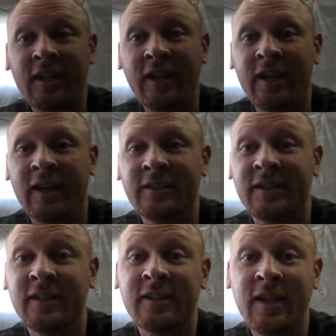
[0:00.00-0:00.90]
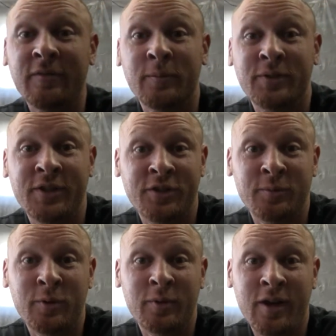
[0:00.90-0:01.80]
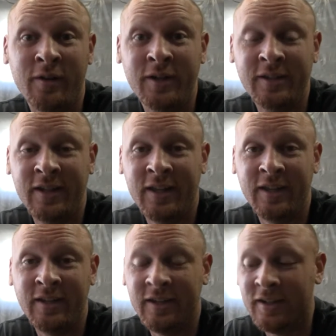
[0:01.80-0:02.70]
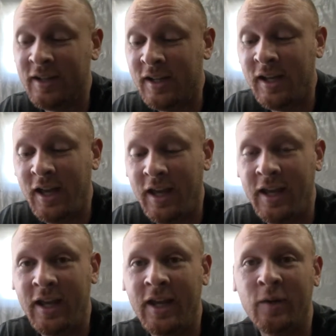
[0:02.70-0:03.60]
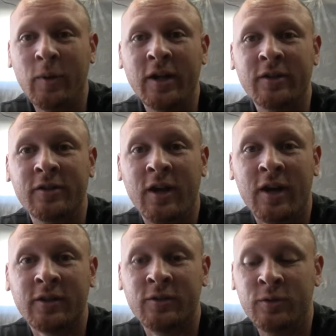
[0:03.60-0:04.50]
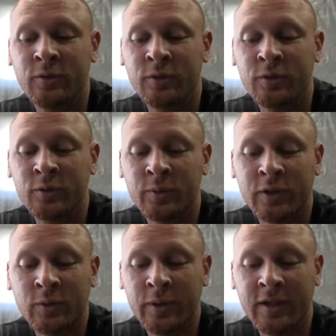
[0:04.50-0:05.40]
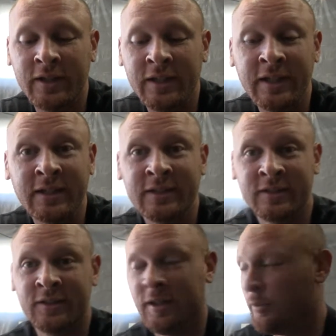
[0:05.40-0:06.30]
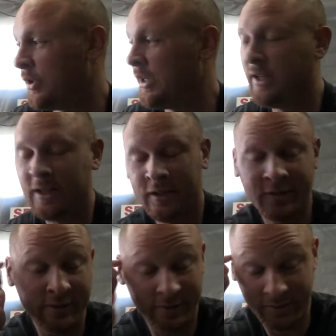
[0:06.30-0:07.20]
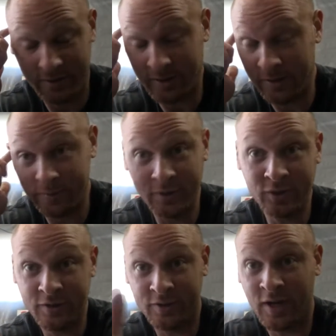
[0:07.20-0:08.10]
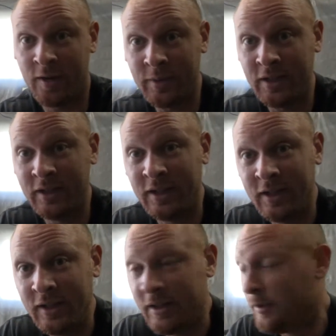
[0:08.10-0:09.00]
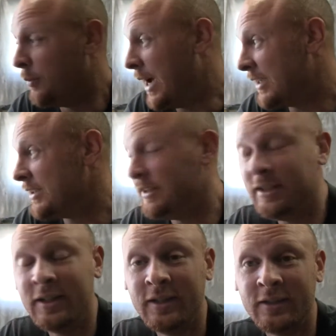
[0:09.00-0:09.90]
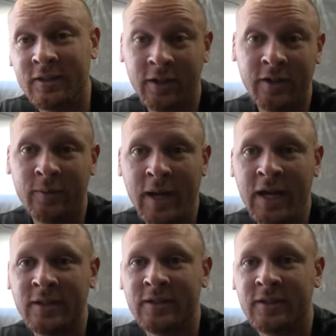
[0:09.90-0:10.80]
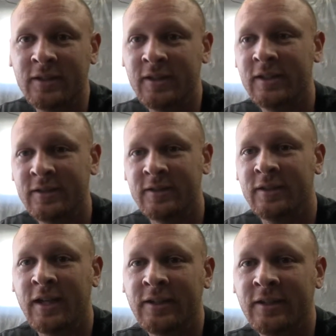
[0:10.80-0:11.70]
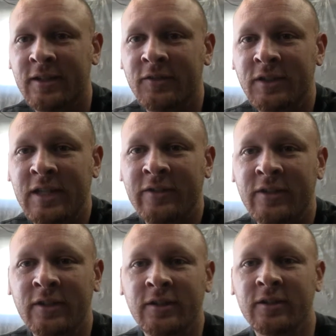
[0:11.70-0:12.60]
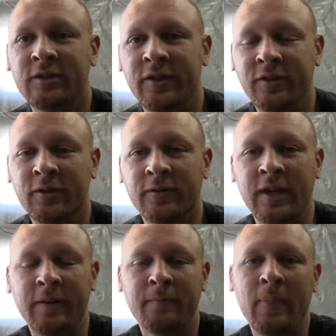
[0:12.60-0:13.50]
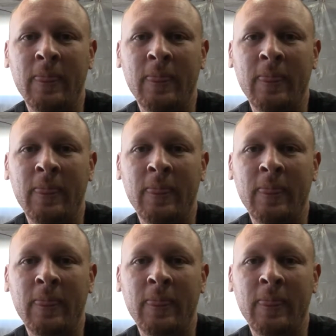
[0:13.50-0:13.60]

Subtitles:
Hey guys, Dan from Precision Mobile Auto Detailing here, and wanted to talk to you real quickly since I'm working on this and just saw me starting to wax this 1977 Chevy Corvette,